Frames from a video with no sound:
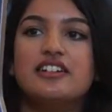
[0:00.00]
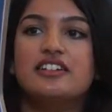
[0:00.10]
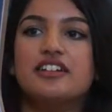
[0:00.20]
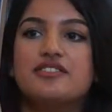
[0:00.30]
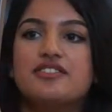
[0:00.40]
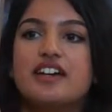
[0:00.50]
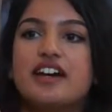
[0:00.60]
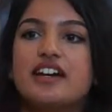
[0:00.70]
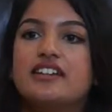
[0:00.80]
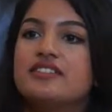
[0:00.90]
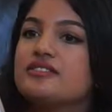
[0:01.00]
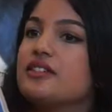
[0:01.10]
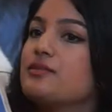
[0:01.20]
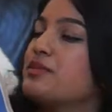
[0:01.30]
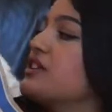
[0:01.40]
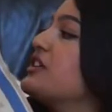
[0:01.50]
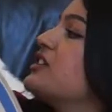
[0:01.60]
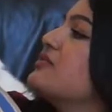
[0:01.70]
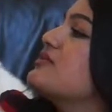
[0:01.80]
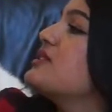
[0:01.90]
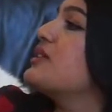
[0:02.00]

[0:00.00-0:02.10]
on the other side. So that's pretty cute